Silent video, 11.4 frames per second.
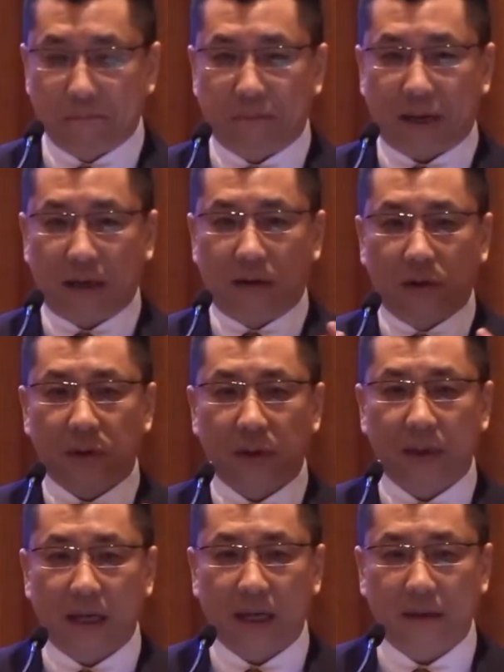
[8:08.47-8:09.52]
by
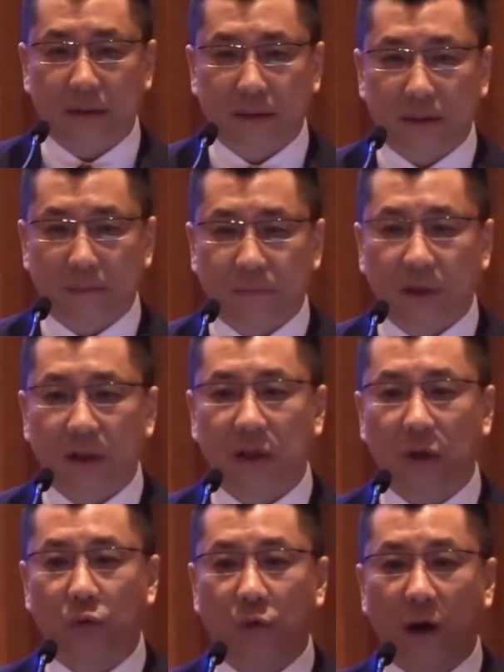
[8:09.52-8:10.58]
looking at
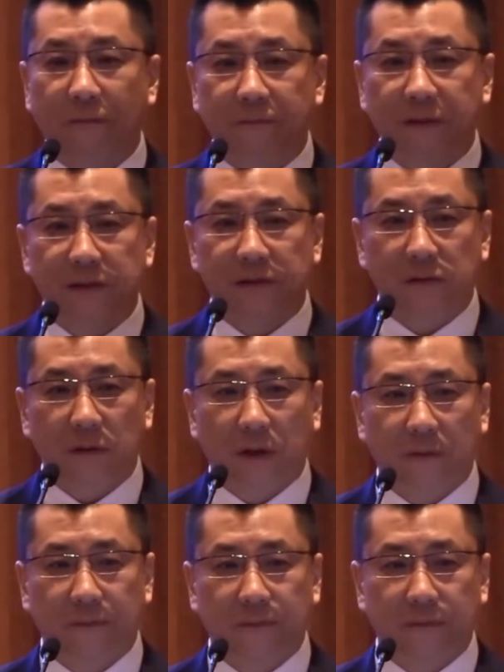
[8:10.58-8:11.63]
the roughness of